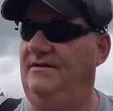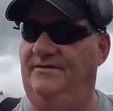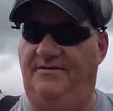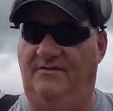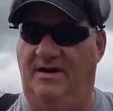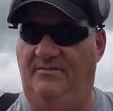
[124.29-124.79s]

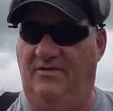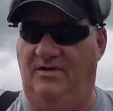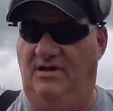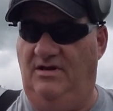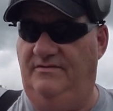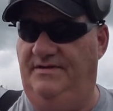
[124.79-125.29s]
So I'm going to
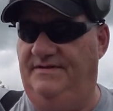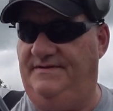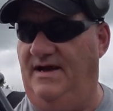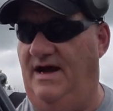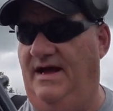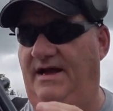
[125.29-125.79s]
load this
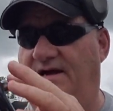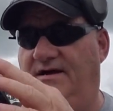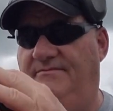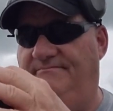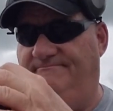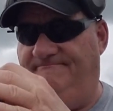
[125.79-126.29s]
guy
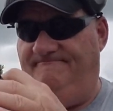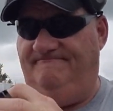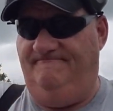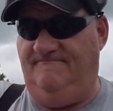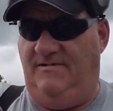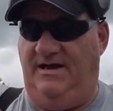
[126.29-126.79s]
up
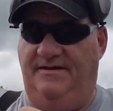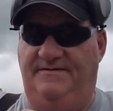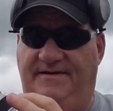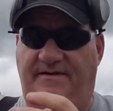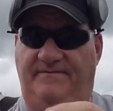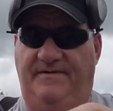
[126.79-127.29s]
and
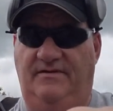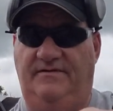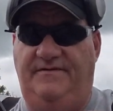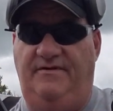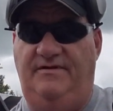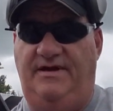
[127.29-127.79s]
see if it'll
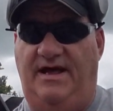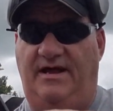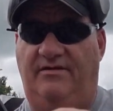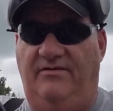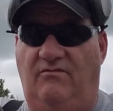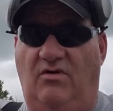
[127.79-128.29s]
shoot it out
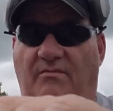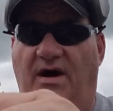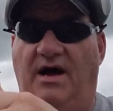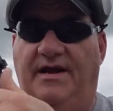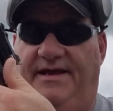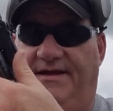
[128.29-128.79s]
of the
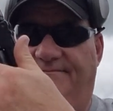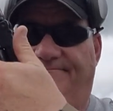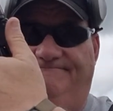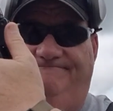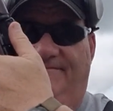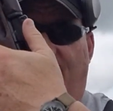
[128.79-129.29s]
Romanian,
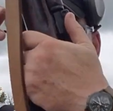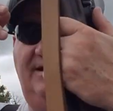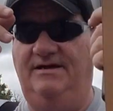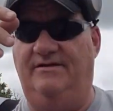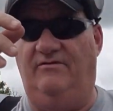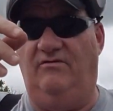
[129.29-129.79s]

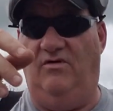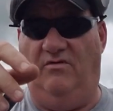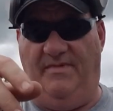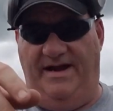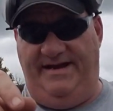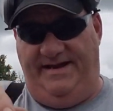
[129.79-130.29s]
the
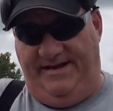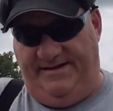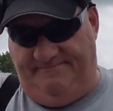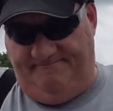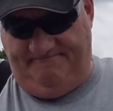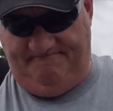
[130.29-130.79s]
Romanian,
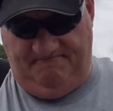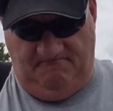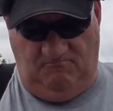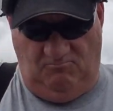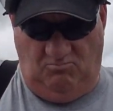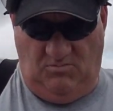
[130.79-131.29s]

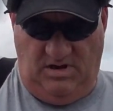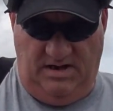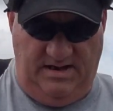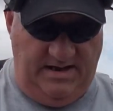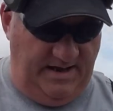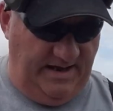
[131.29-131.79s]

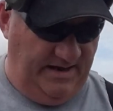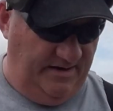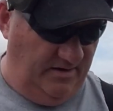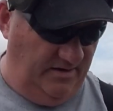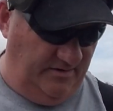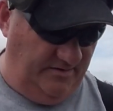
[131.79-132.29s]
at
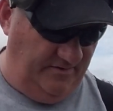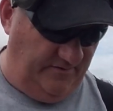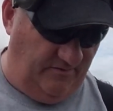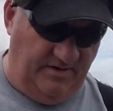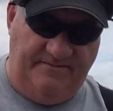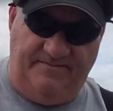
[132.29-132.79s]

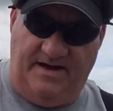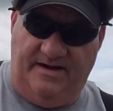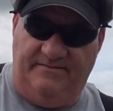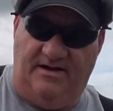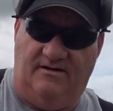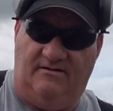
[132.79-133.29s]

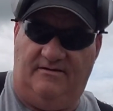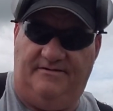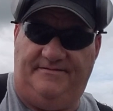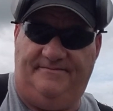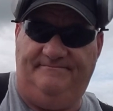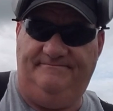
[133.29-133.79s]
125 yards.
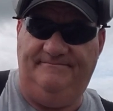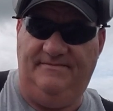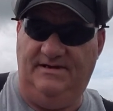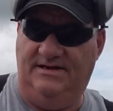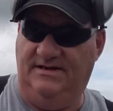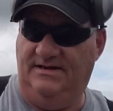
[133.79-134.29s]

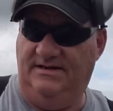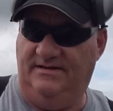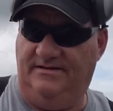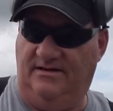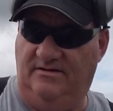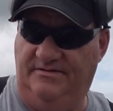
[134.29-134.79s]

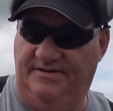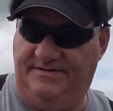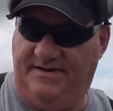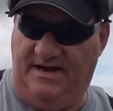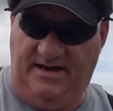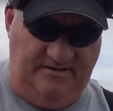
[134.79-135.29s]
Let's load this
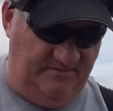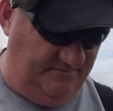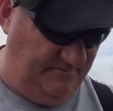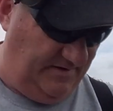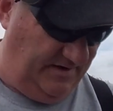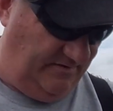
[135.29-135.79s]
guy up.
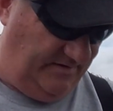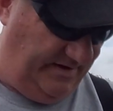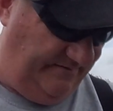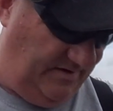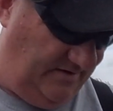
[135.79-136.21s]
I don't have it